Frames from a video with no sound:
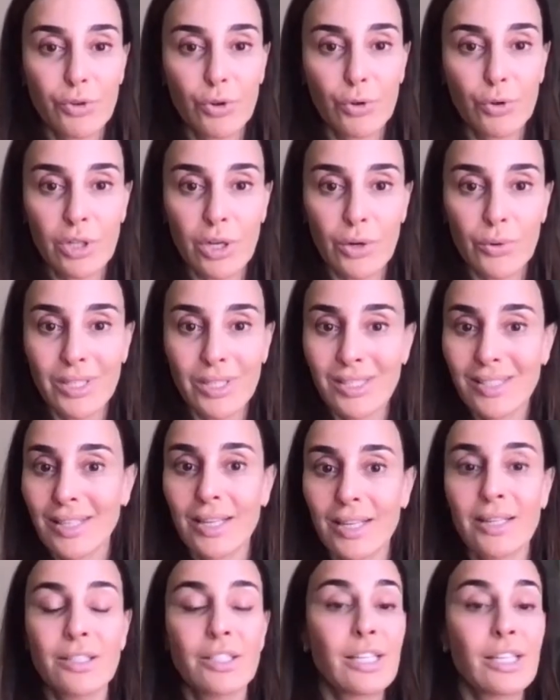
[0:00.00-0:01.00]
you glowing
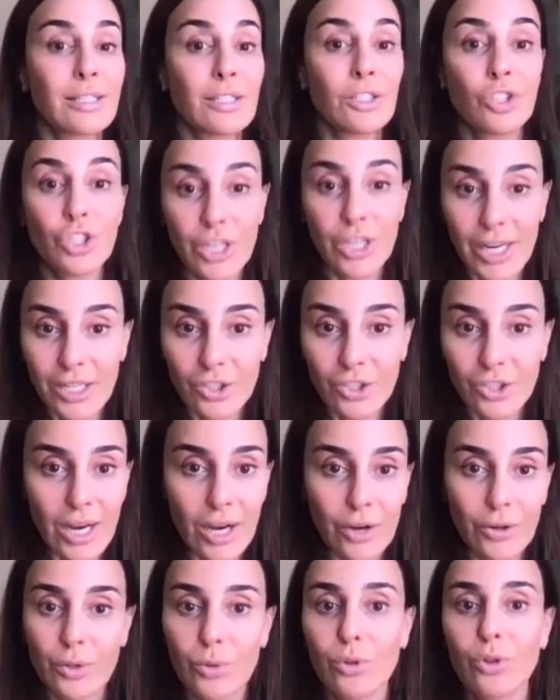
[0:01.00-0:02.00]
skin doesn't change how
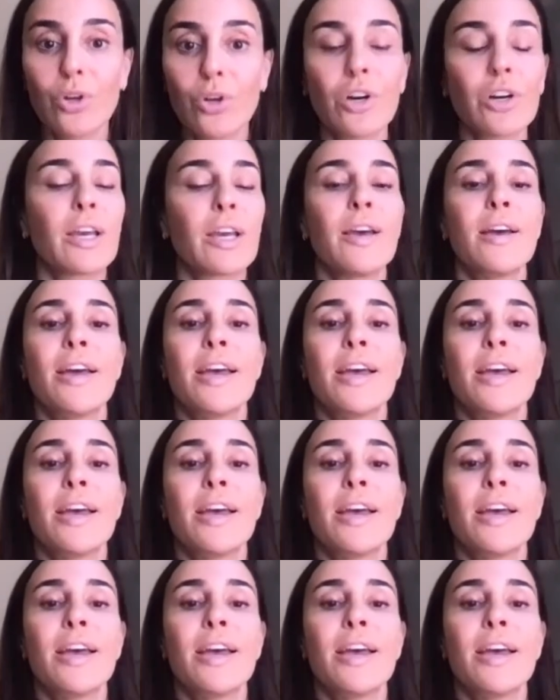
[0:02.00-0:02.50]
you look